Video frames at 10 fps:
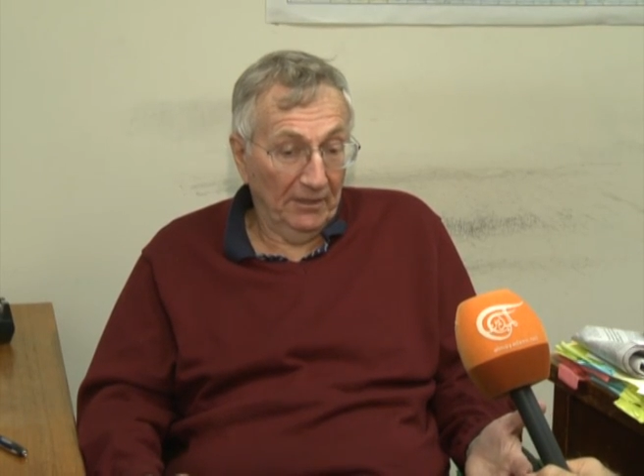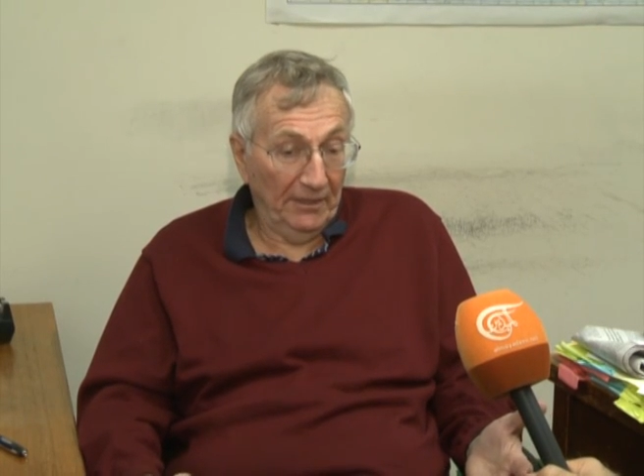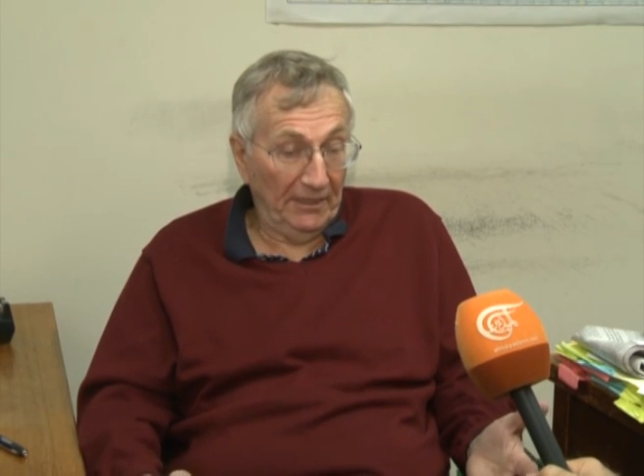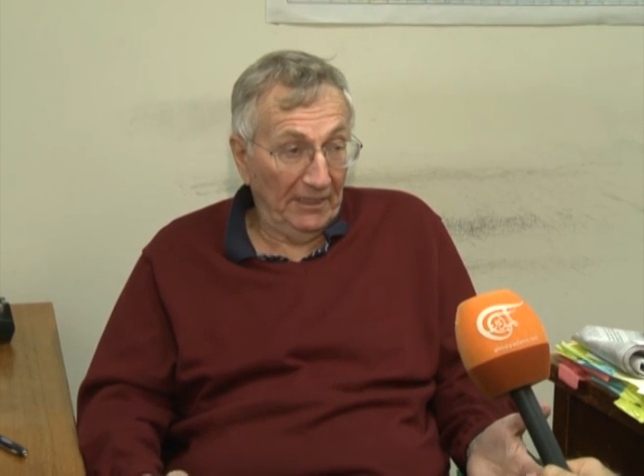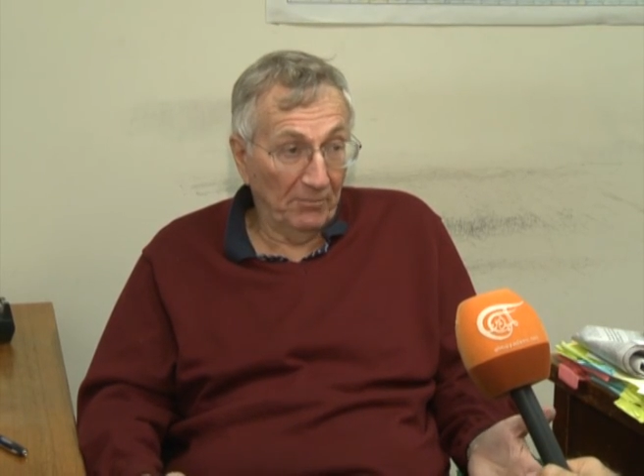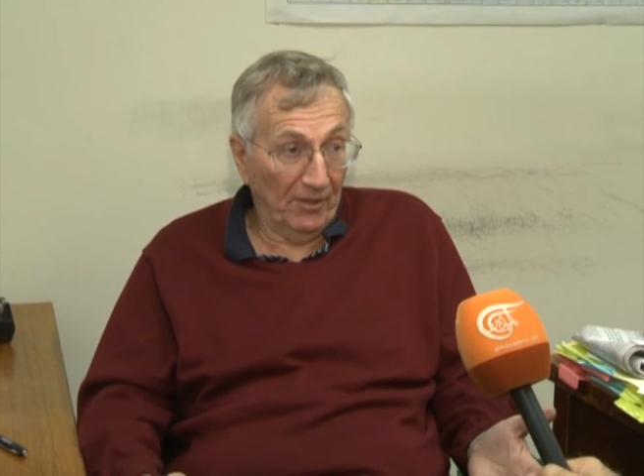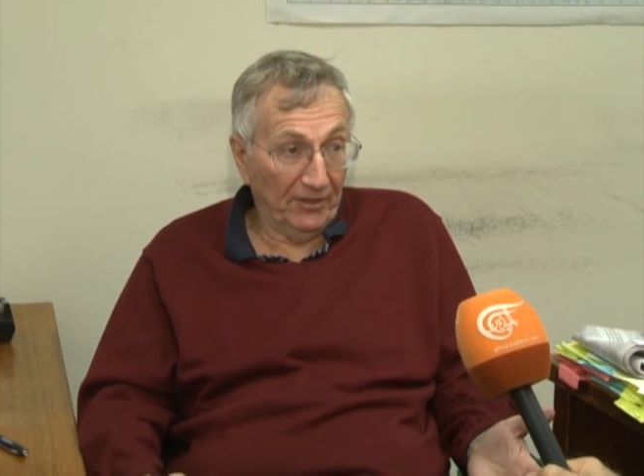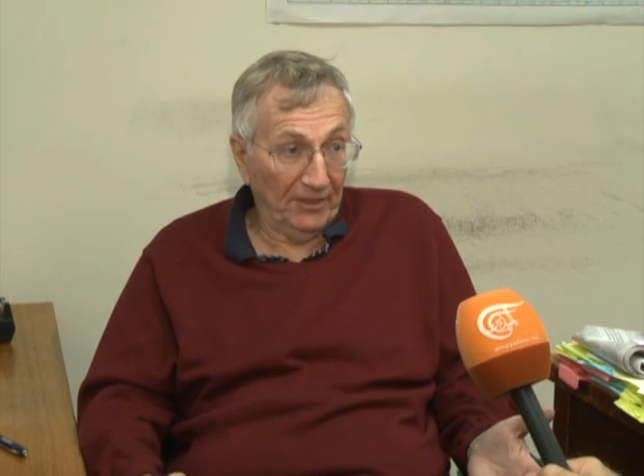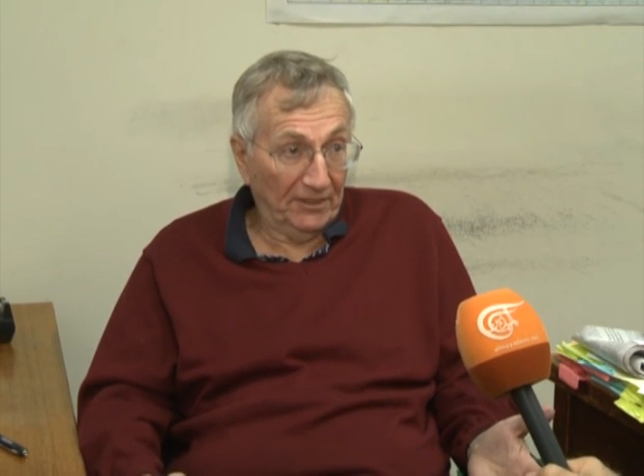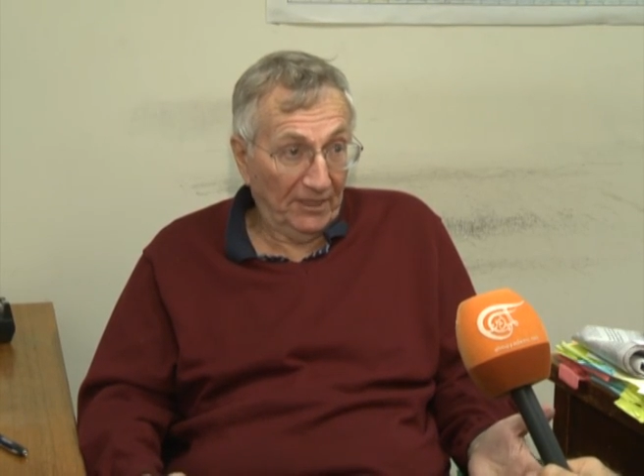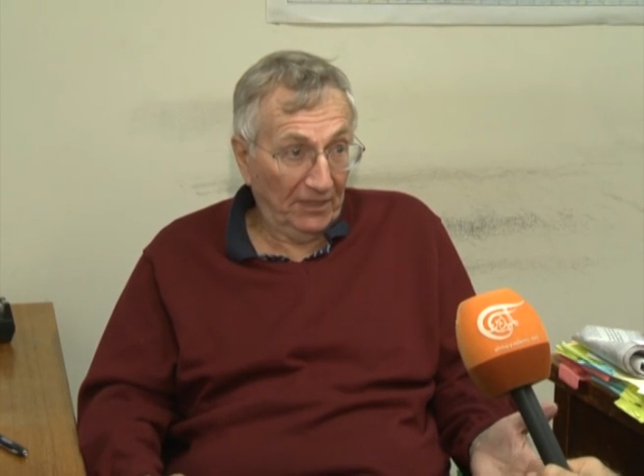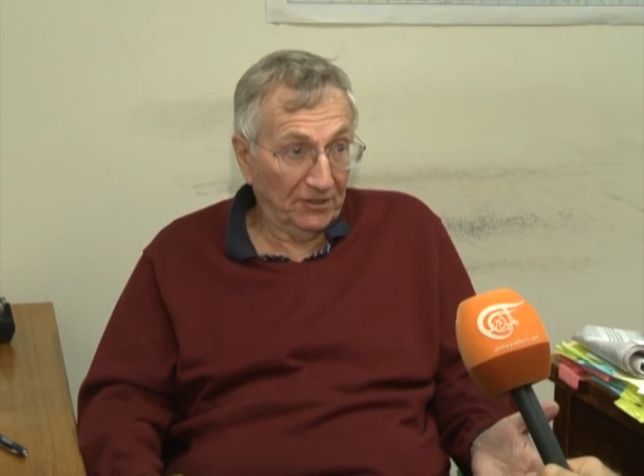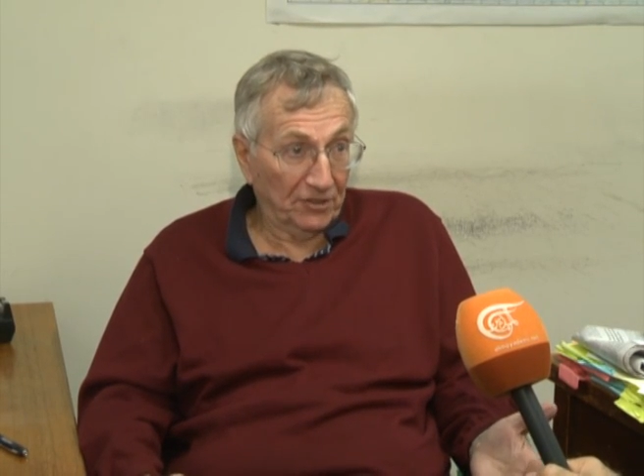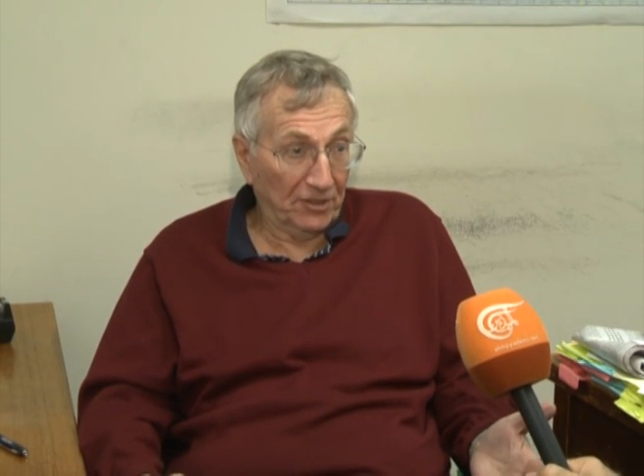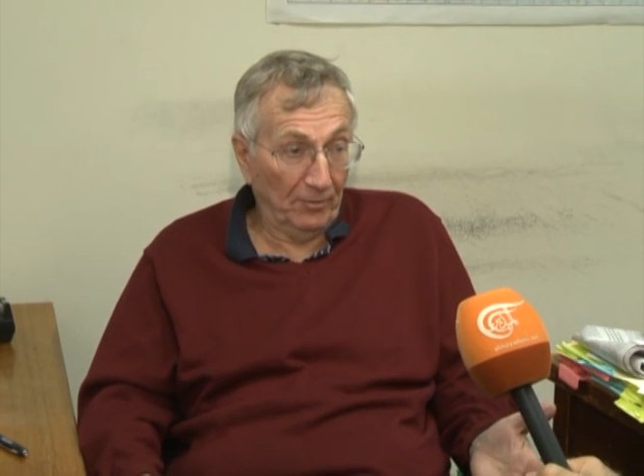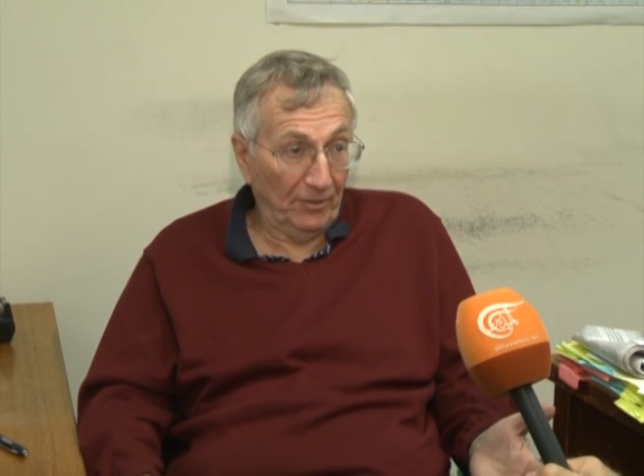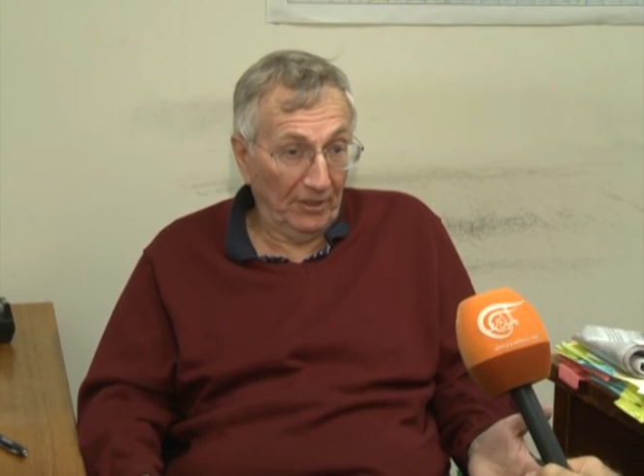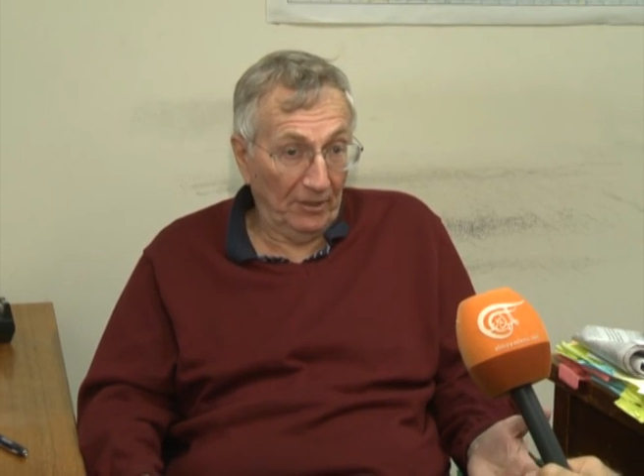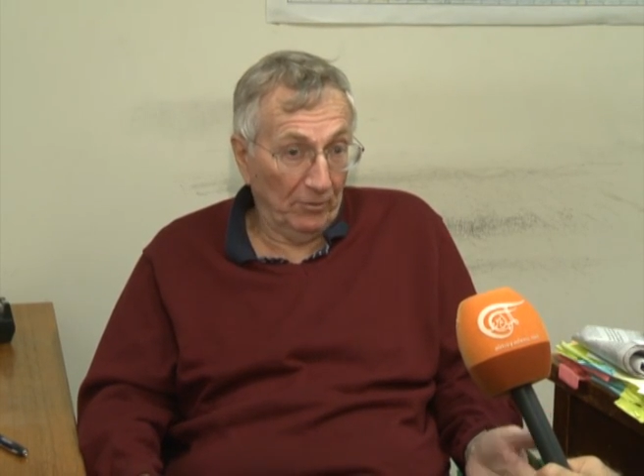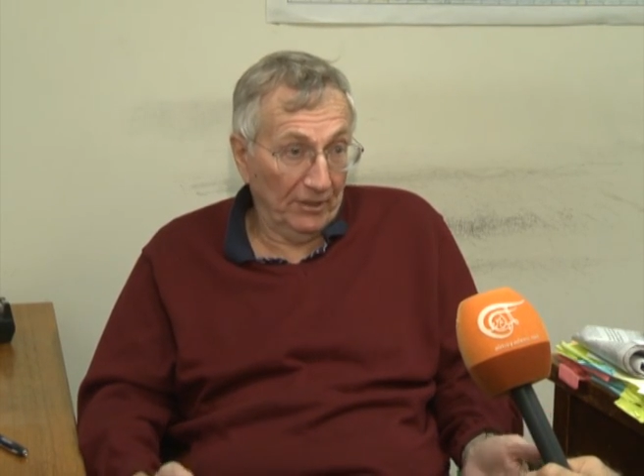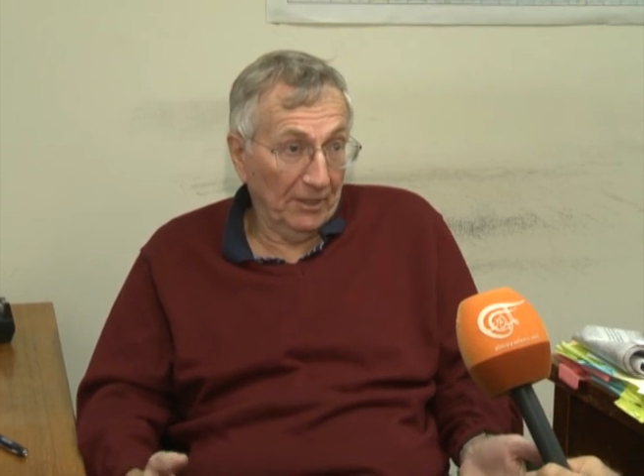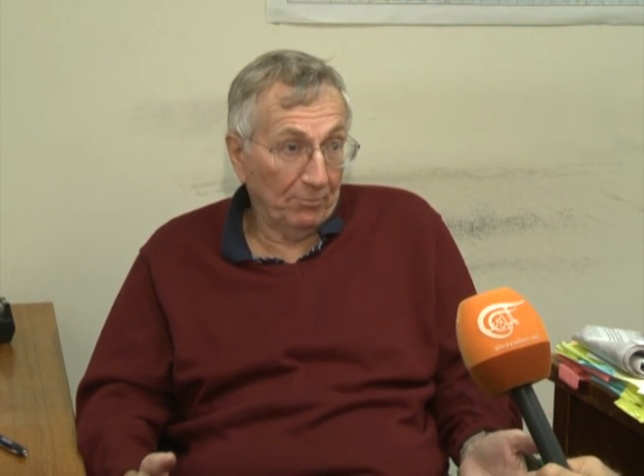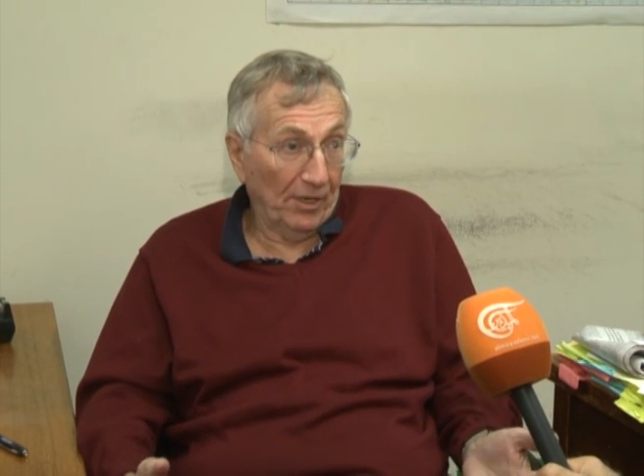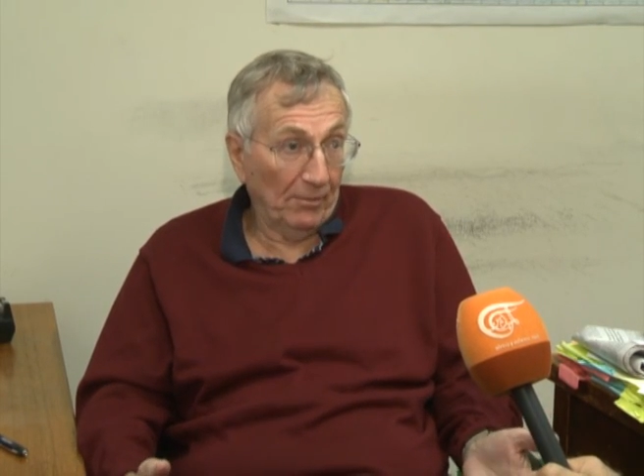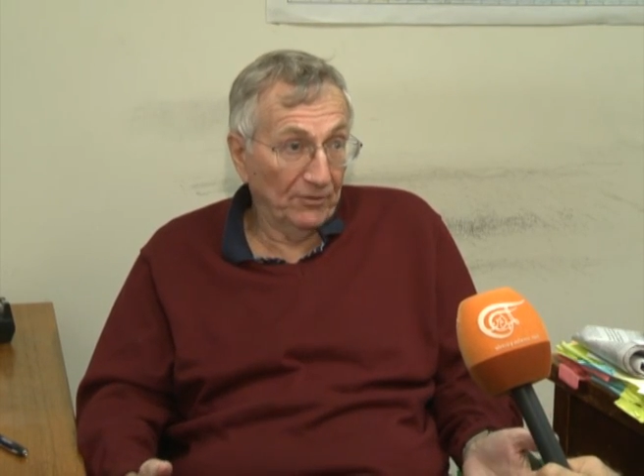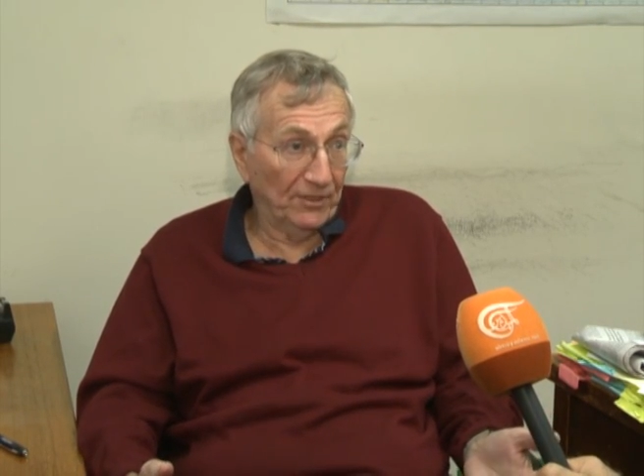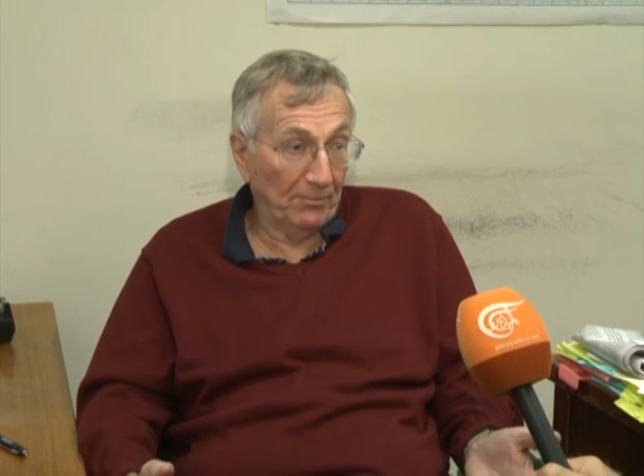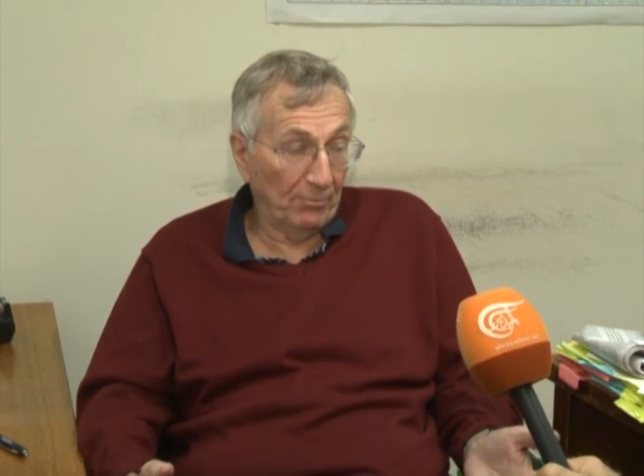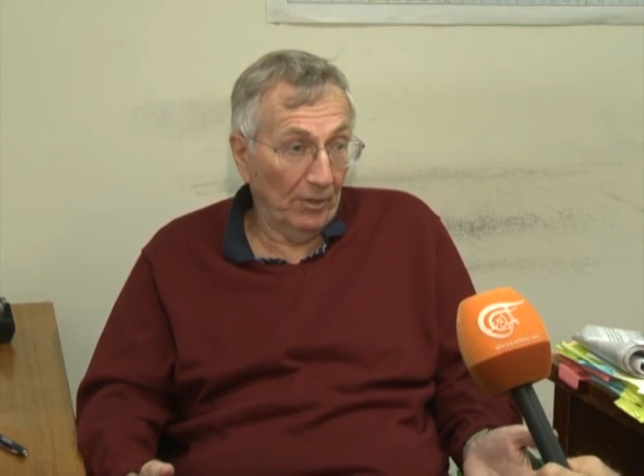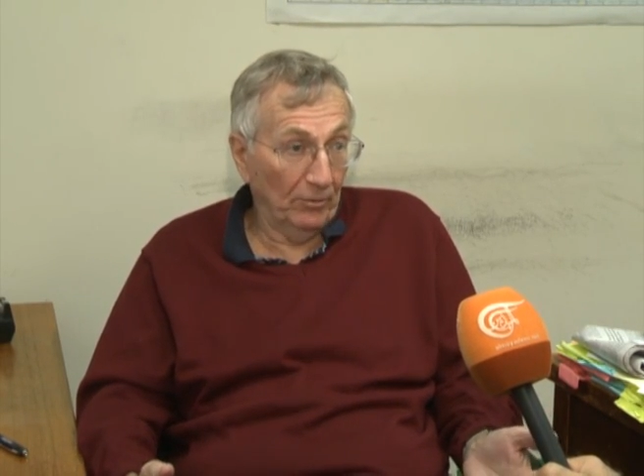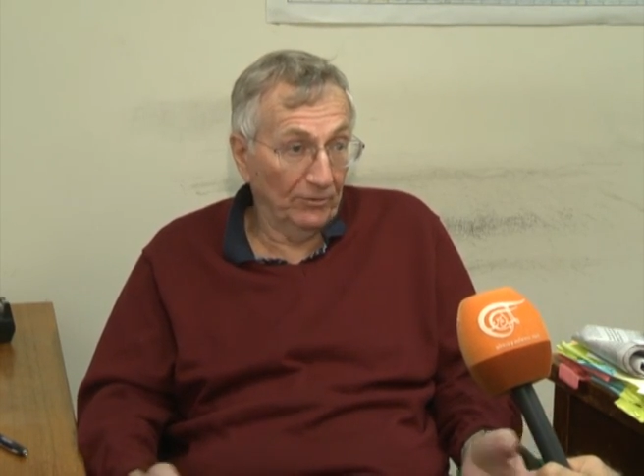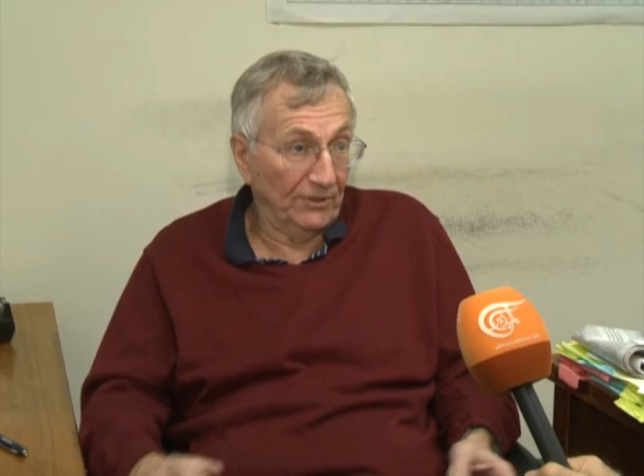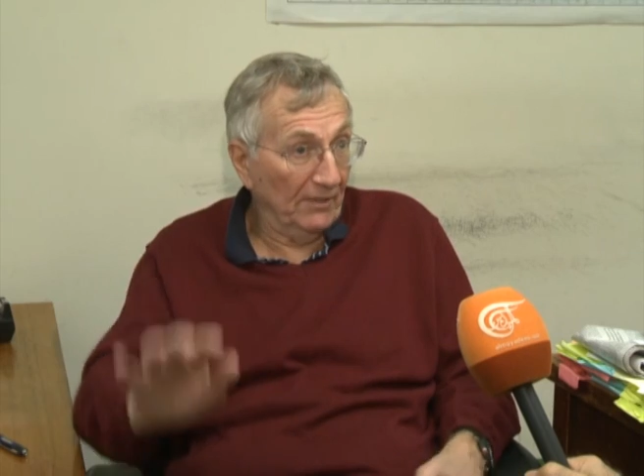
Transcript: in the American intelligence community, one of the problems they pose,